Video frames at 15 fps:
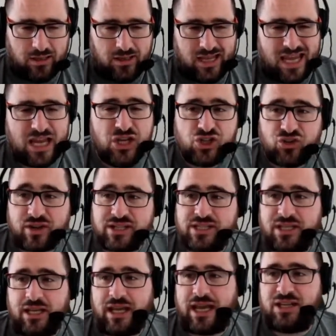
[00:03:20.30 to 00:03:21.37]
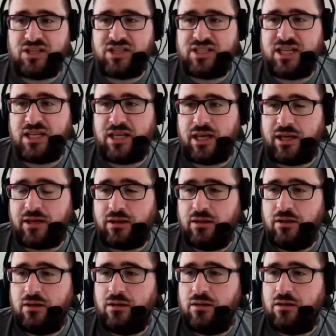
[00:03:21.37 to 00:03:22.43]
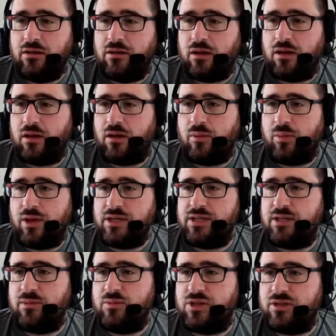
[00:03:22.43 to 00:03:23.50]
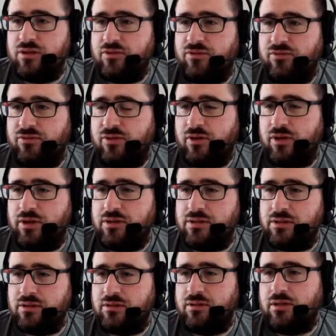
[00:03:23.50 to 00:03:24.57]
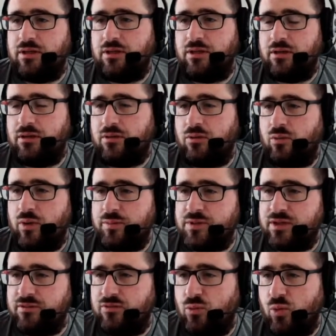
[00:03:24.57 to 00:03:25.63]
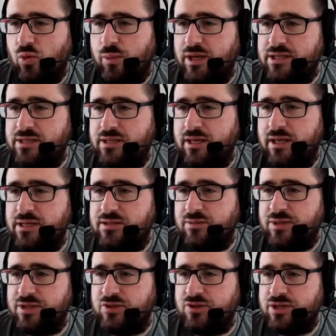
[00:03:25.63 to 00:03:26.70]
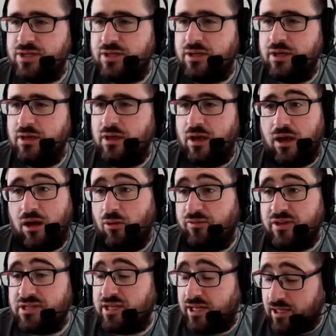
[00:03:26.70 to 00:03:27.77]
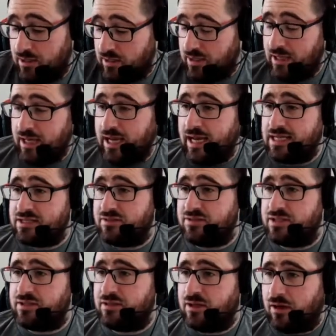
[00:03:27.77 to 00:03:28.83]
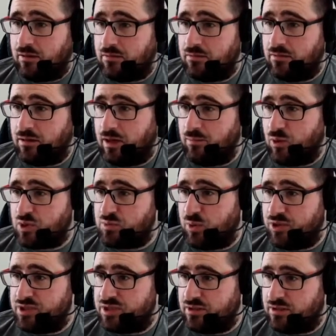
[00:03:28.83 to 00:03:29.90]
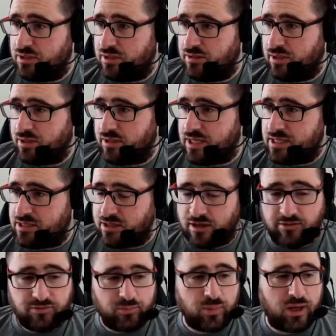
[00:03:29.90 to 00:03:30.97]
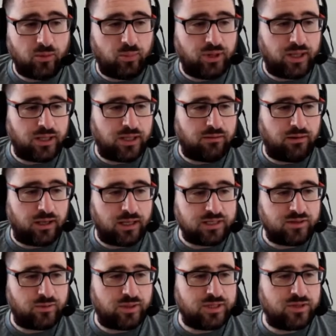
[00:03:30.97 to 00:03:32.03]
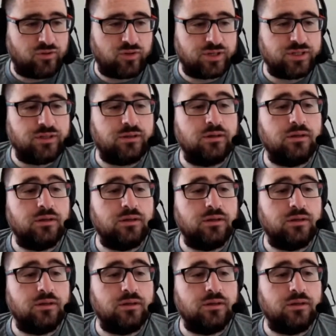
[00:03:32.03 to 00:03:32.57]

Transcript: interesting and scenic bases. I'm just going to find the website for Warbases in case anyone's interested. Obviously, as I'm not sponsored, none of that stuff, but I'll put it in there in case anyone is interested.